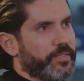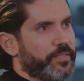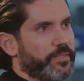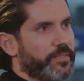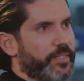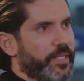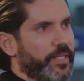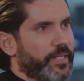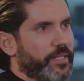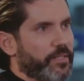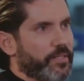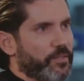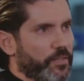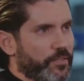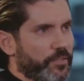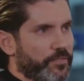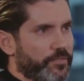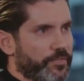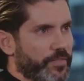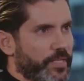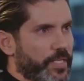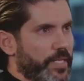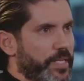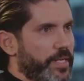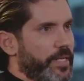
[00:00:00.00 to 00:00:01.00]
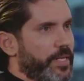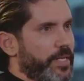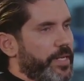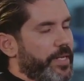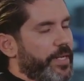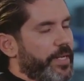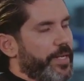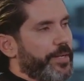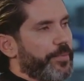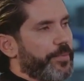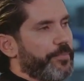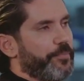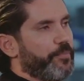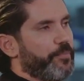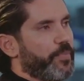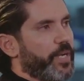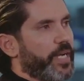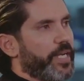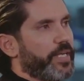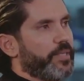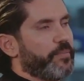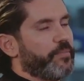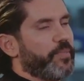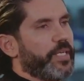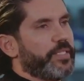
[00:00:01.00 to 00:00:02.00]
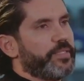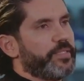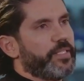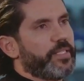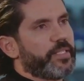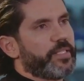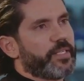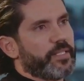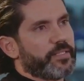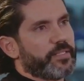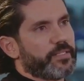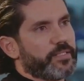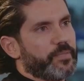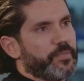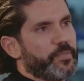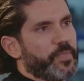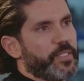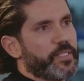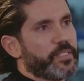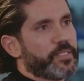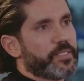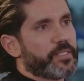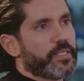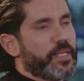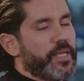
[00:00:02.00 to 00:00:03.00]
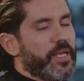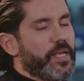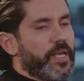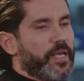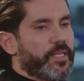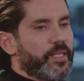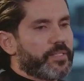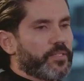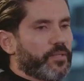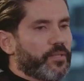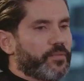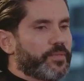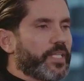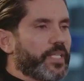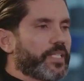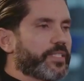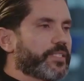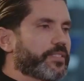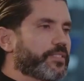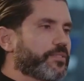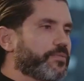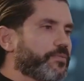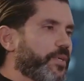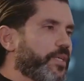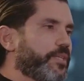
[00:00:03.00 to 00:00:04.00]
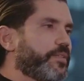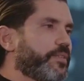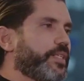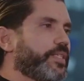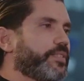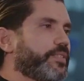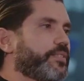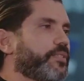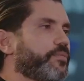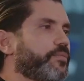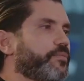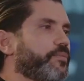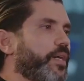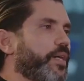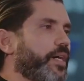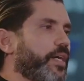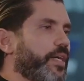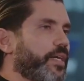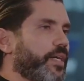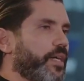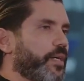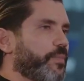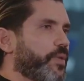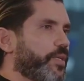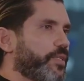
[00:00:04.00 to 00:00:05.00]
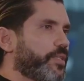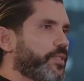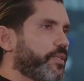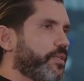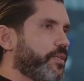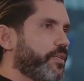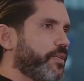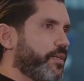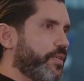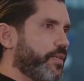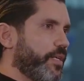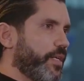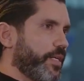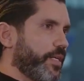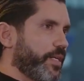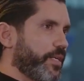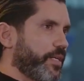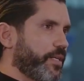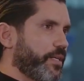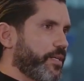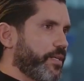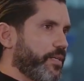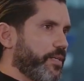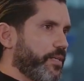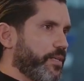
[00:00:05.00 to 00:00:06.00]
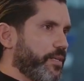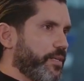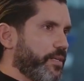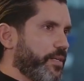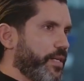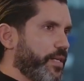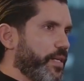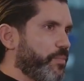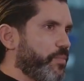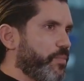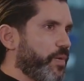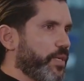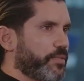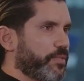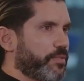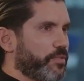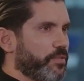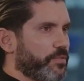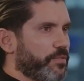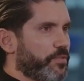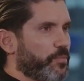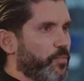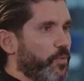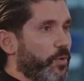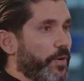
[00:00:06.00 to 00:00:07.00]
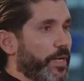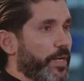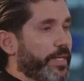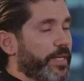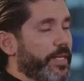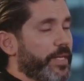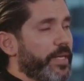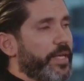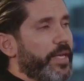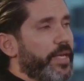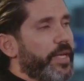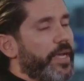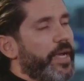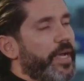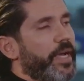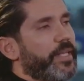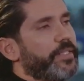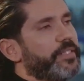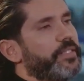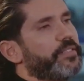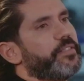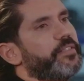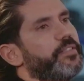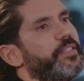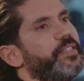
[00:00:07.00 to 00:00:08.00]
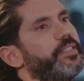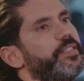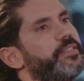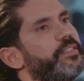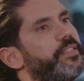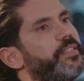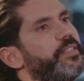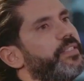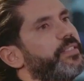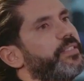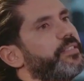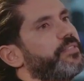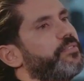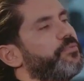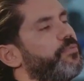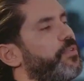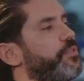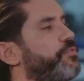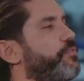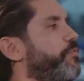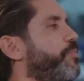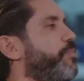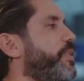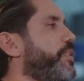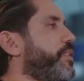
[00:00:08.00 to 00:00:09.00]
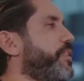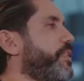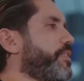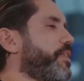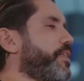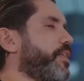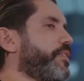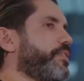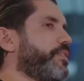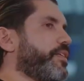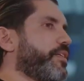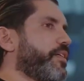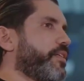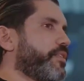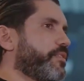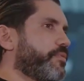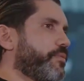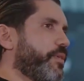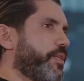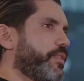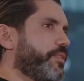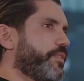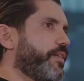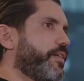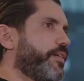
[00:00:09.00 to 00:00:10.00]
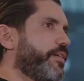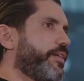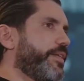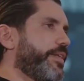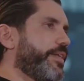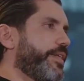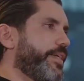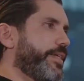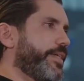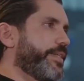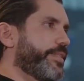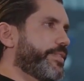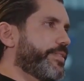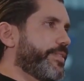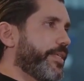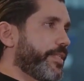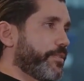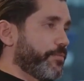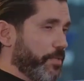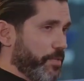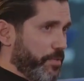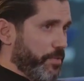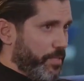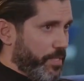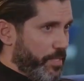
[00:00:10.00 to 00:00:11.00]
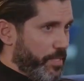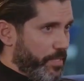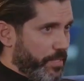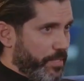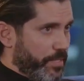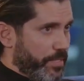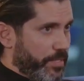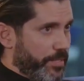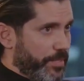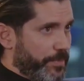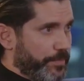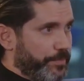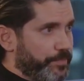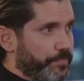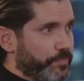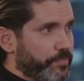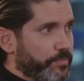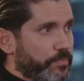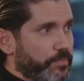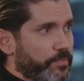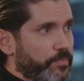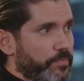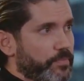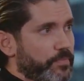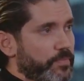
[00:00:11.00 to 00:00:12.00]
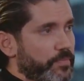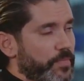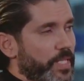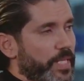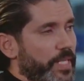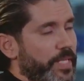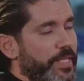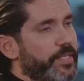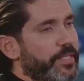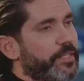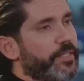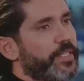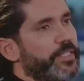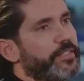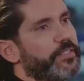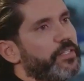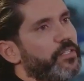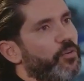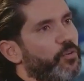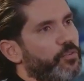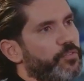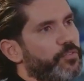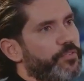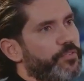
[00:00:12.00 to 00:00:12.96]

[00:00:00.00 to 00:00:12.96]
taken off by their customers. So that's one reason why I particularly like Airbus to Boeing. Another reason is what we've been discussing as well internally, is that the increase in load